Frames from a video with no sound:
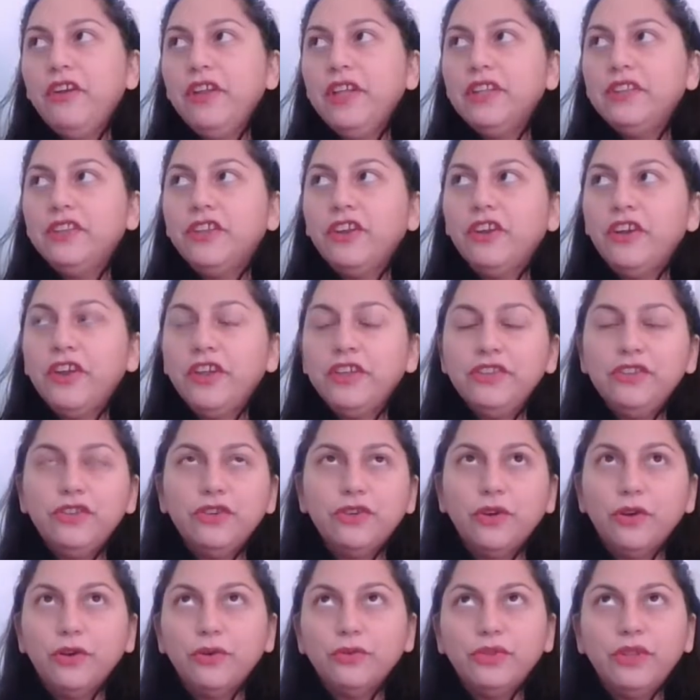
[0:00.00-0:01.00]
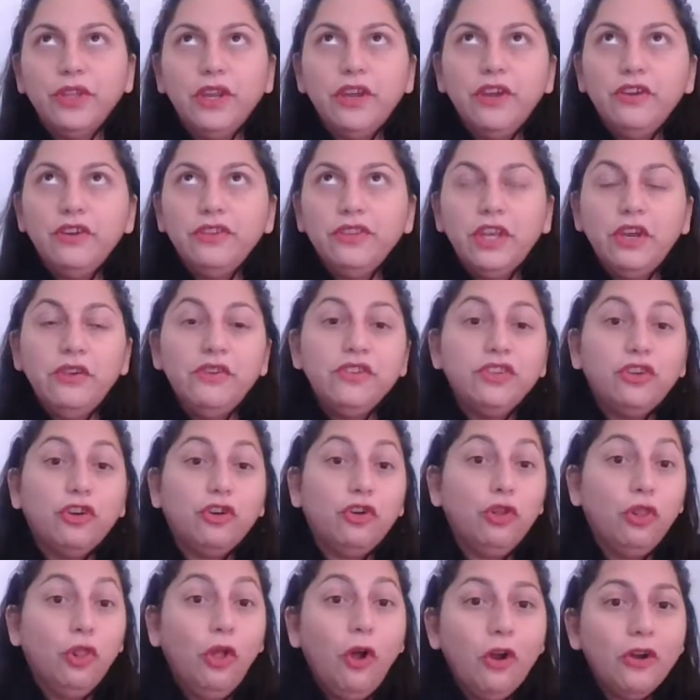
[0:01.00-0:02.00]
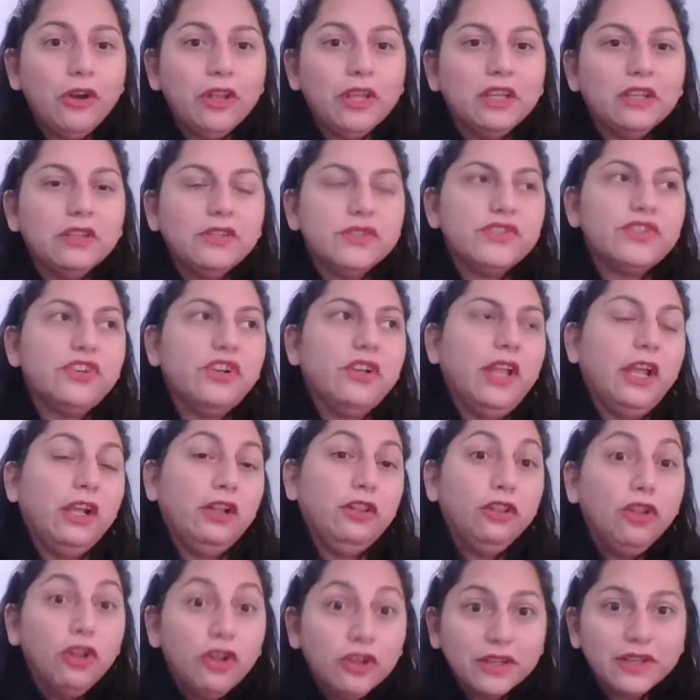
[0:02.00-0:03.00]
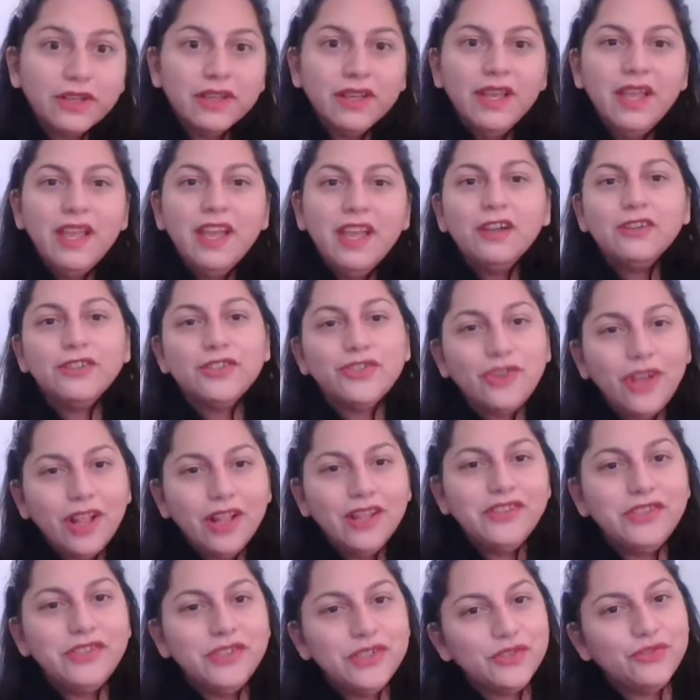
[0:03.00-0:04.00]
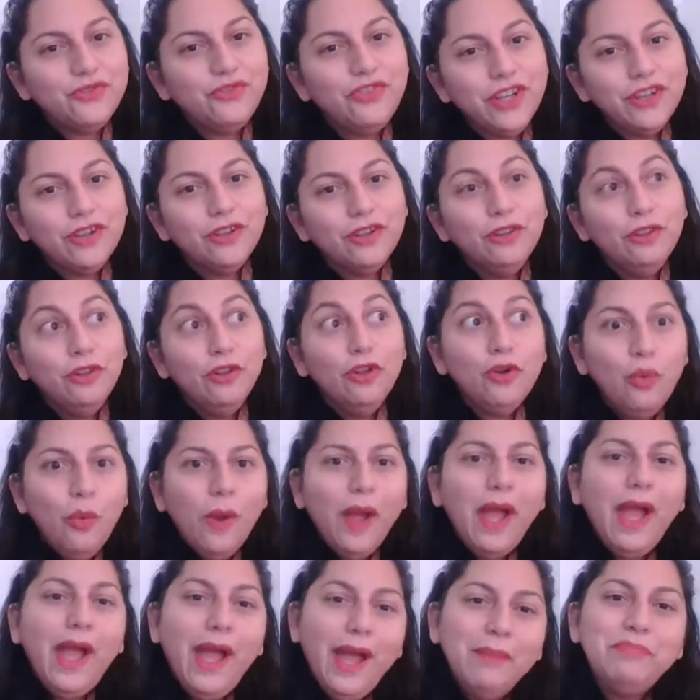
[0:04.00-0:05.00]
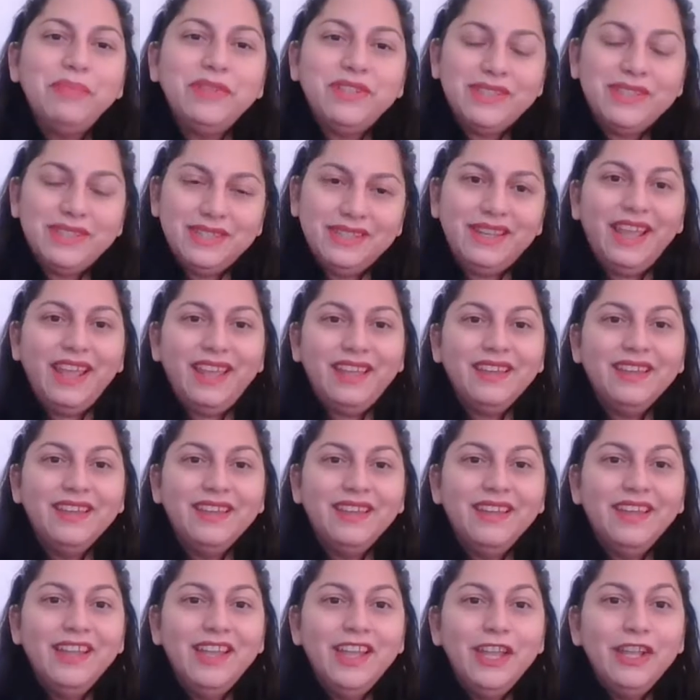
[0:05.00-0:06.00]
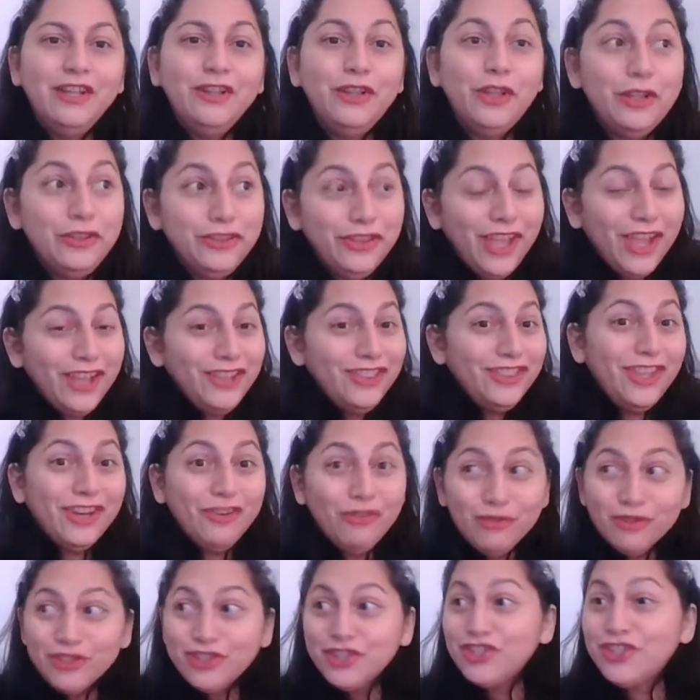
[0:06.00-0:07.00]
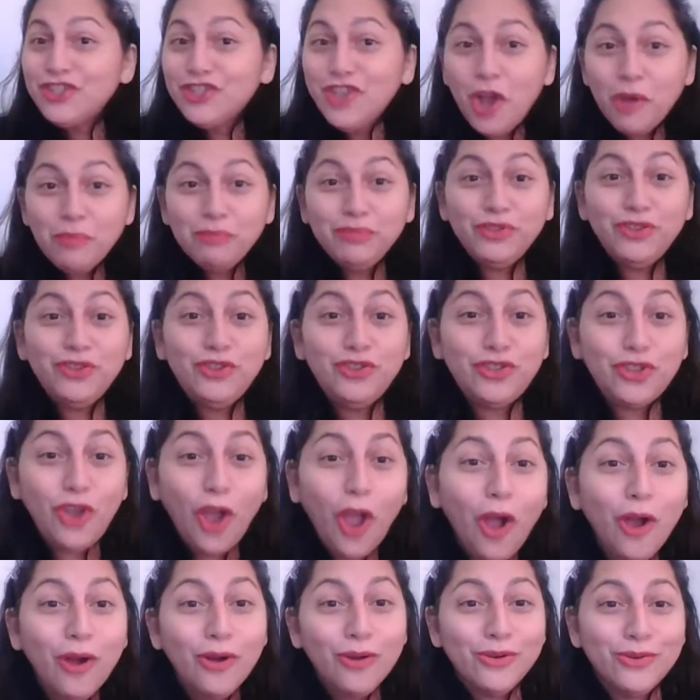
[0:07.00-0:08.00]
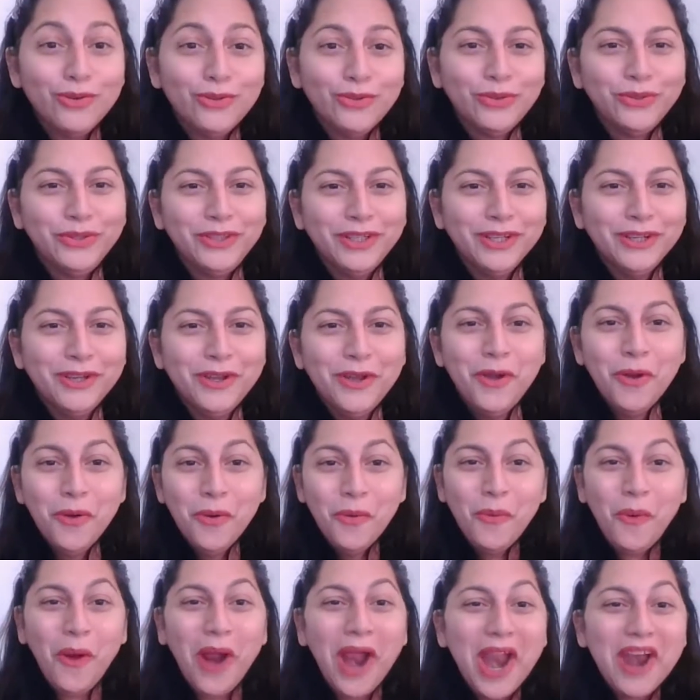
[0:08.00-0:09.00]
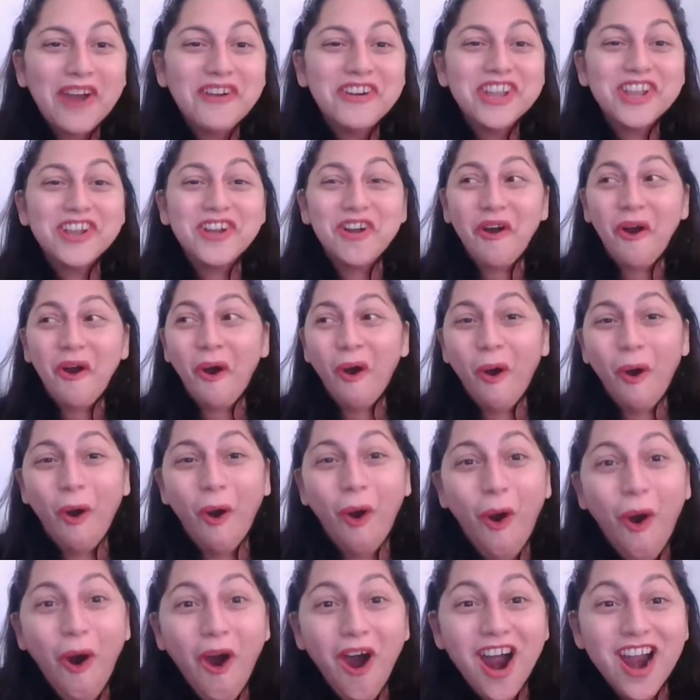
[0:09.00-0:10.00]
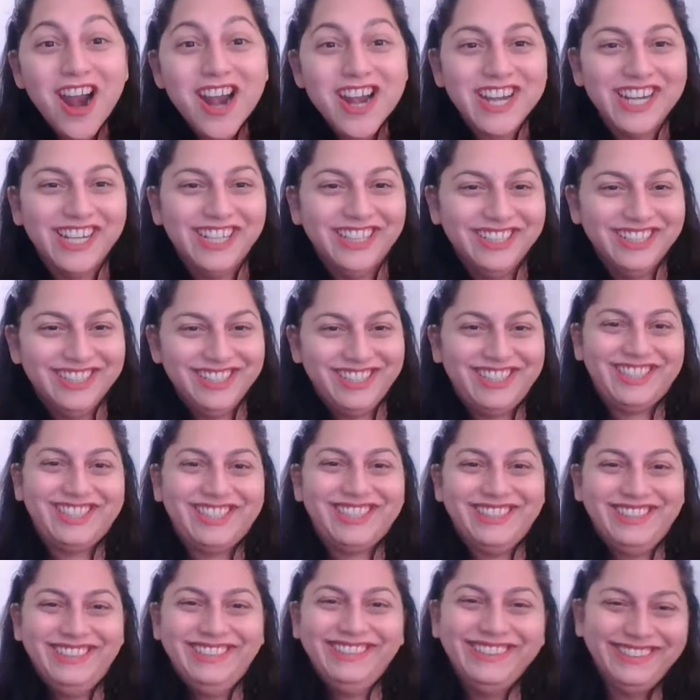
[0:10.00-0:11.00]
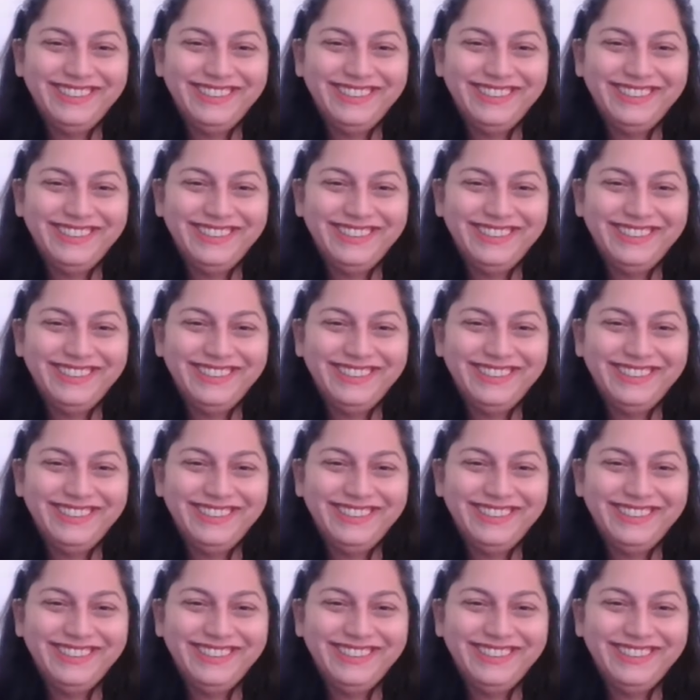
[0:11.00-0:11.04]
in their, they're in their glory because they're like, look, astrology is real. Look what happened today. And there was some dude wearing horns.